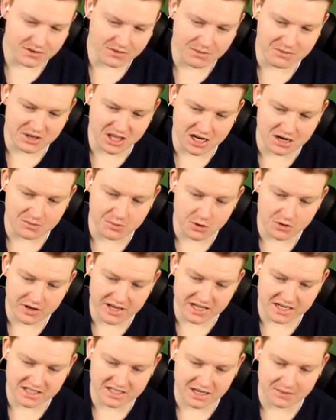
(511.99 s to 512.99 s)
They read me like a book.
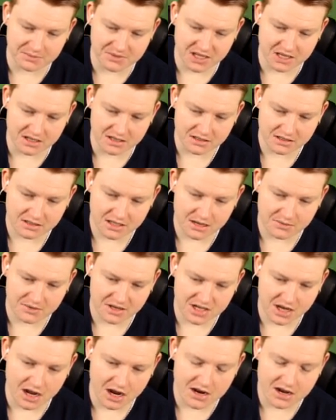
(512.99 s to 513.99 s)
Intercept it. There
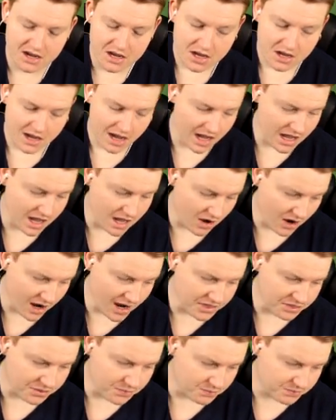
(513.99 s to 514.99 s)
we go. Uh,
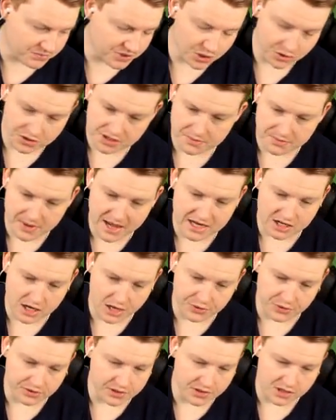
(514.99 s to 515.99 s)
I took the bait.
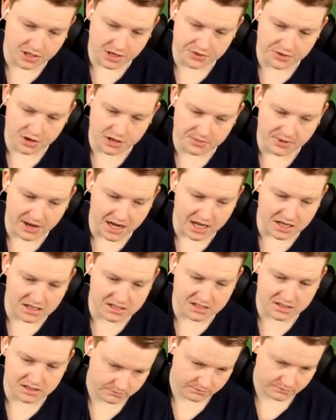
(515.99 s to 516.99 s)
I thought they were going to throw the
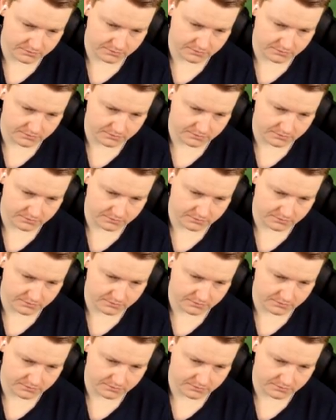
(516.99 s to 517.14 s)
pass.